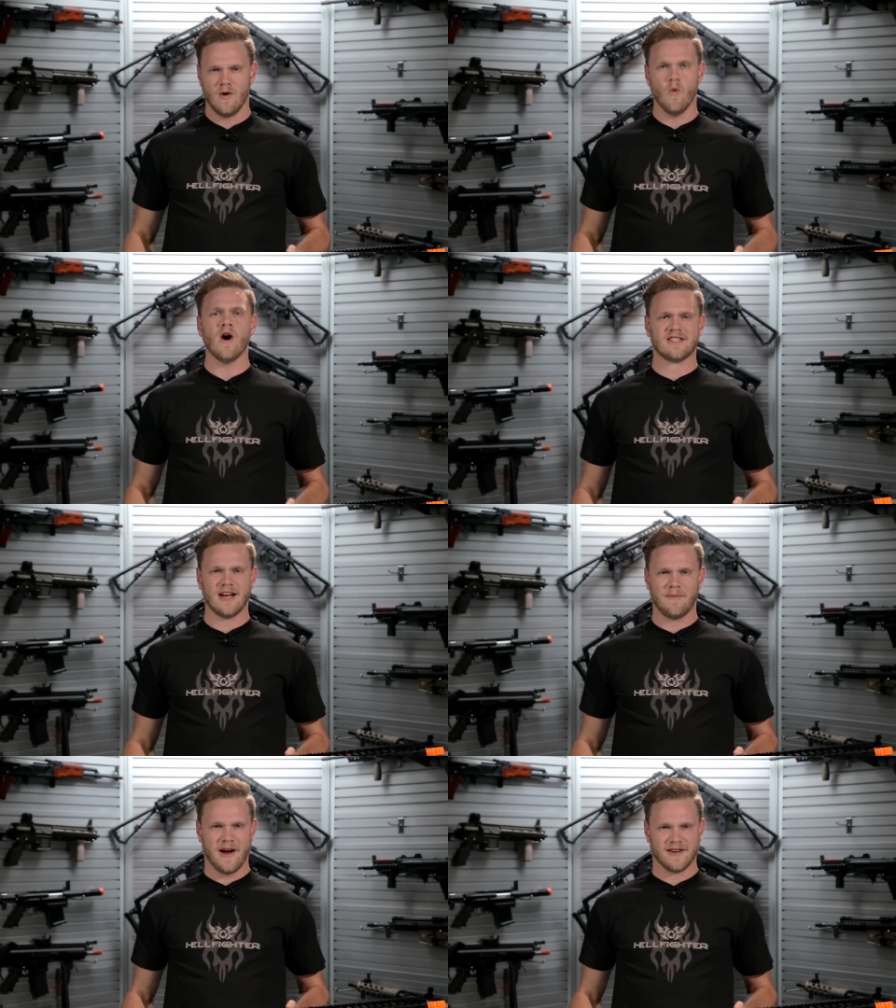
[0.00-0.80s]
What's
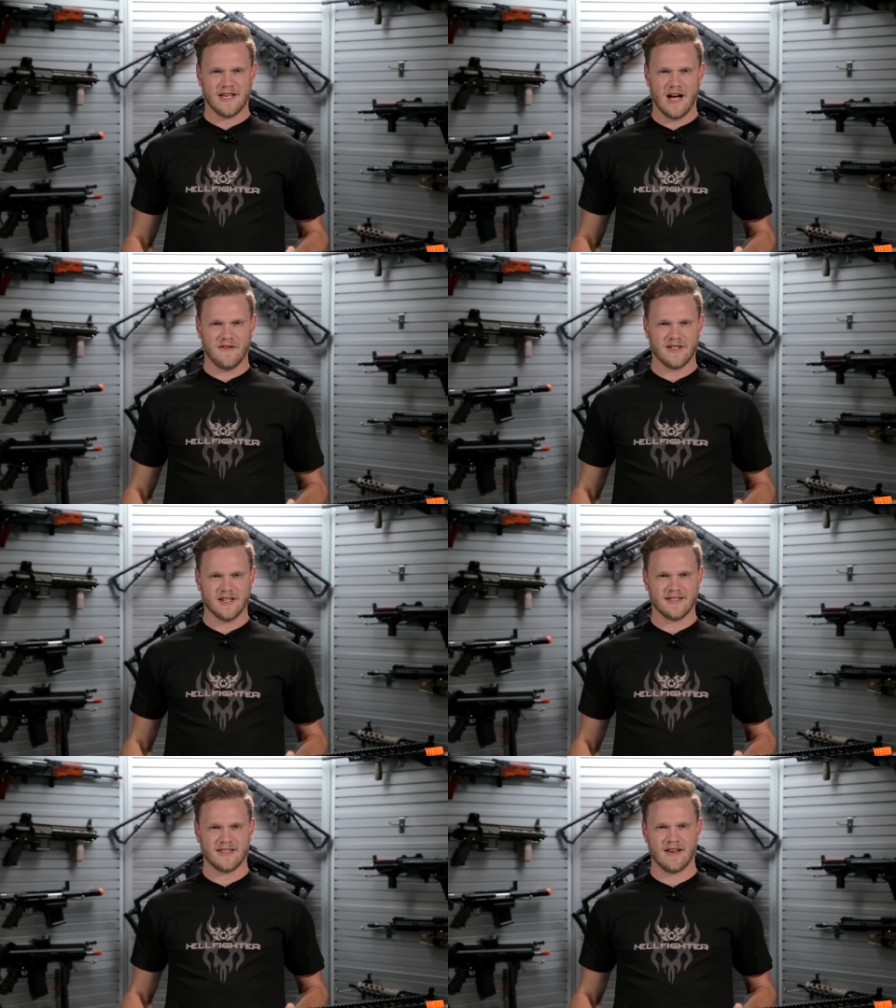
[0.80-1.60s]
up,
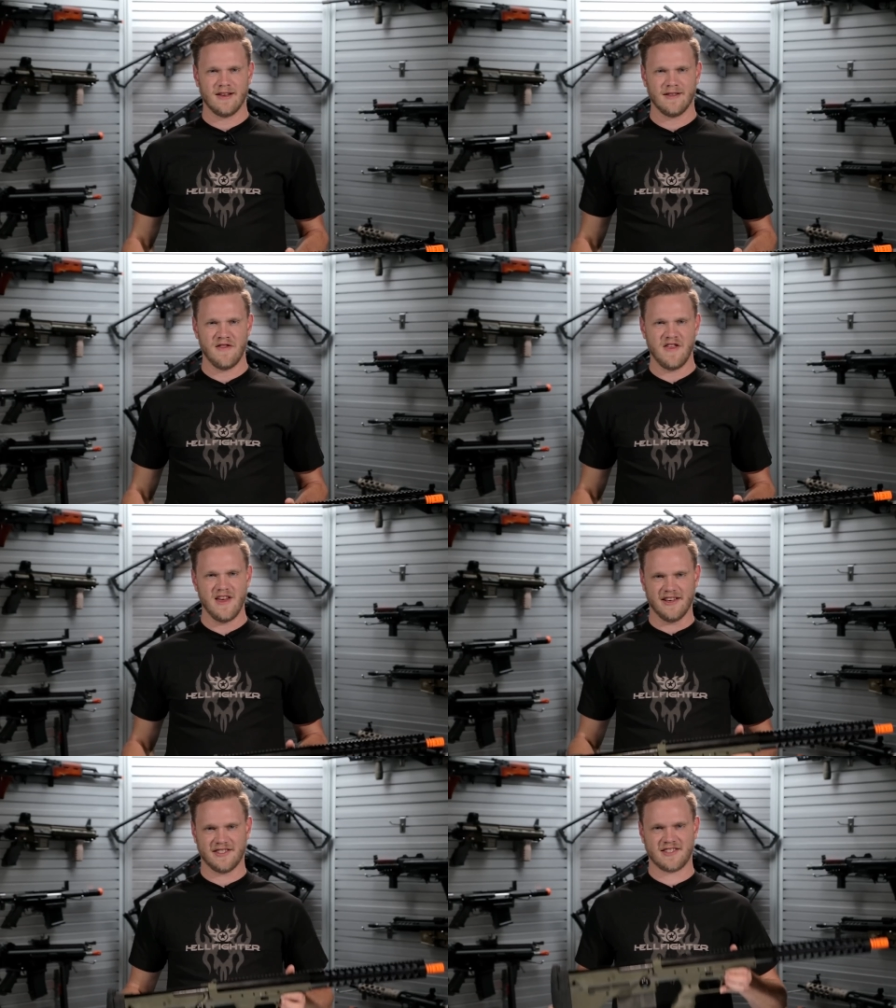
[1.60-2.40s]
airsofters?
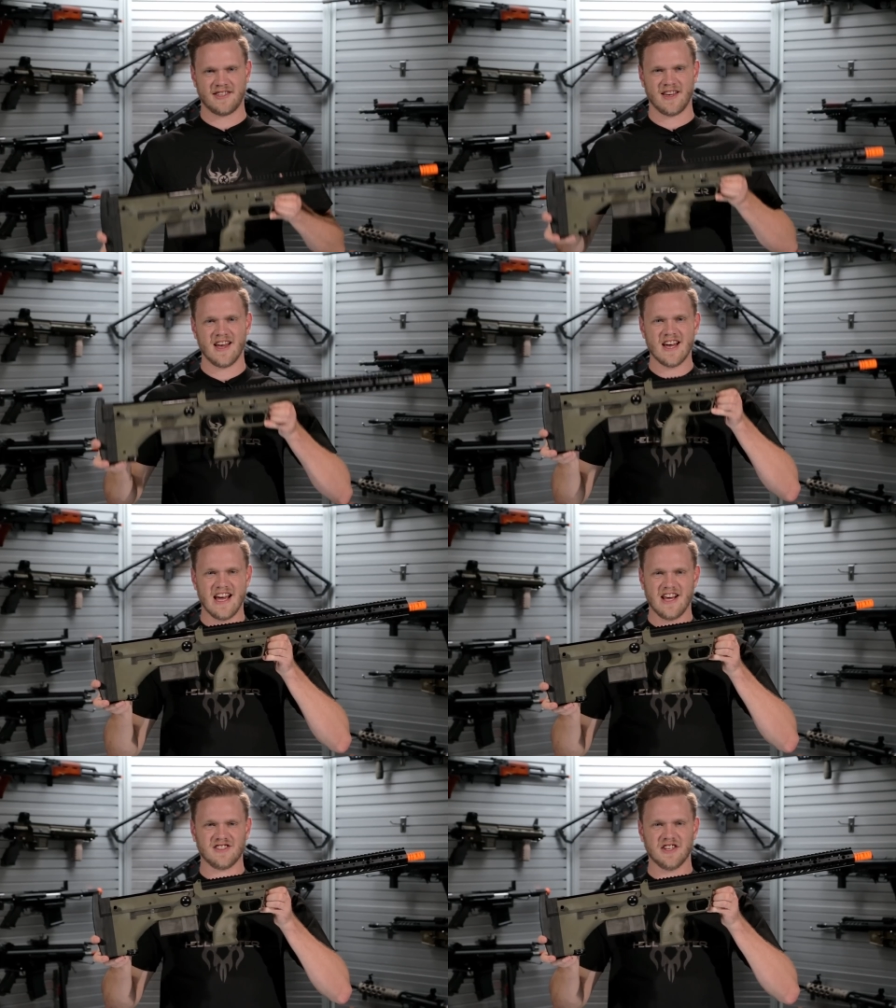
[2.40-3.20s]
This
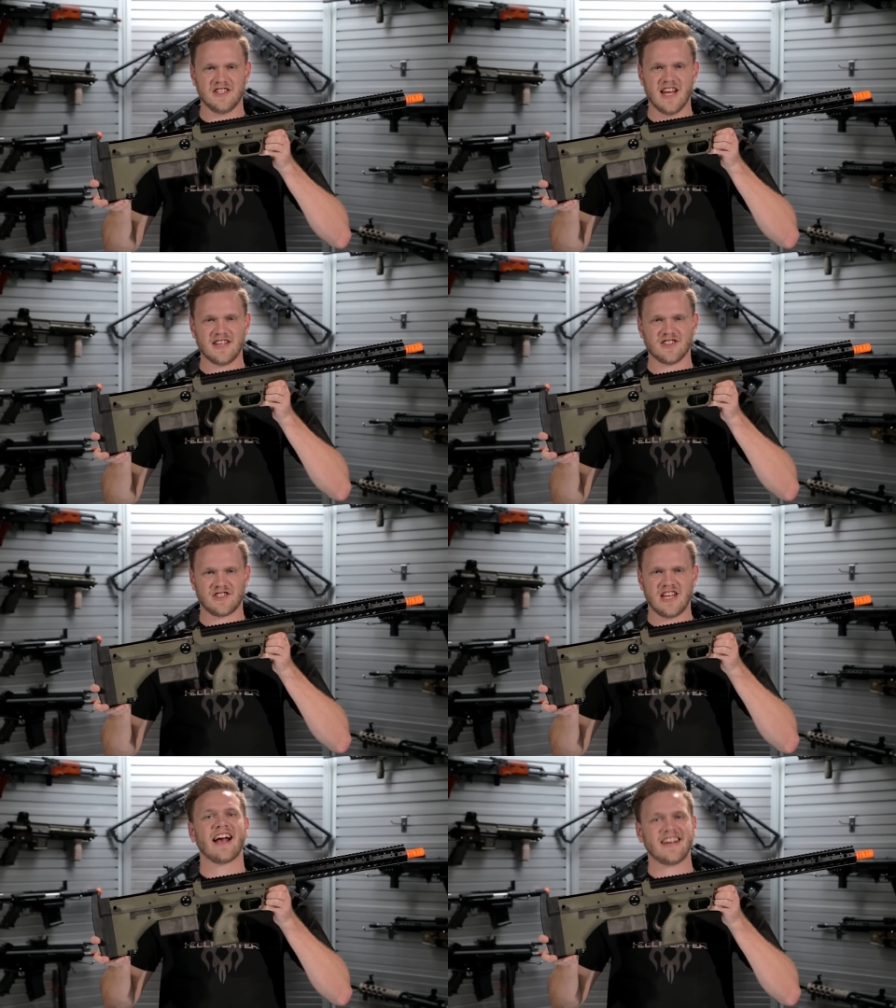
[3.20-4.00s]
is the
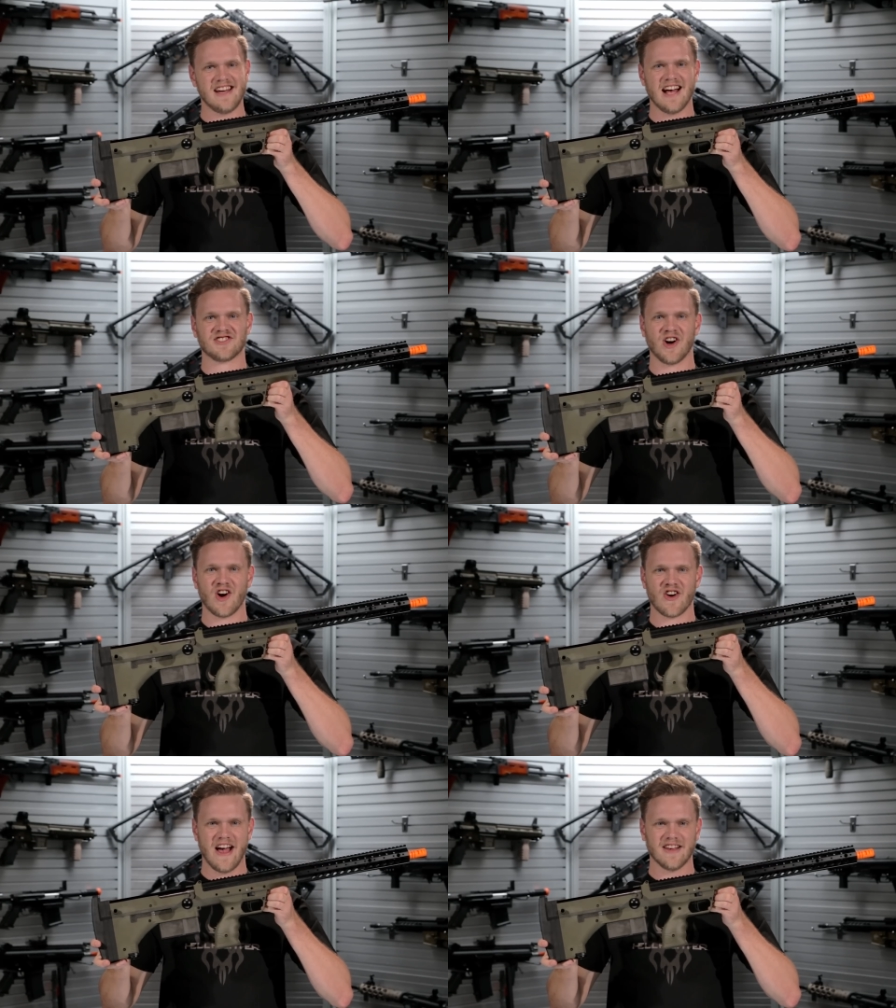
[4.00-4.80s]
Desert Tech
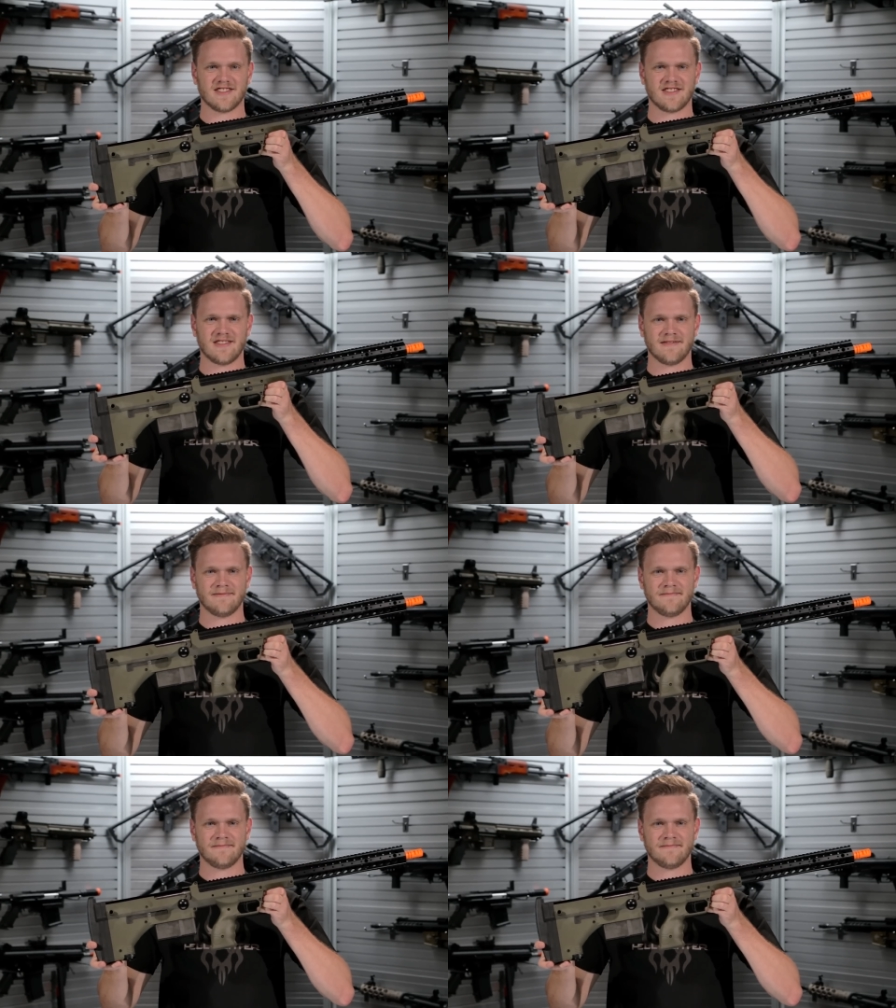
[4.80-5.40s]
SRS.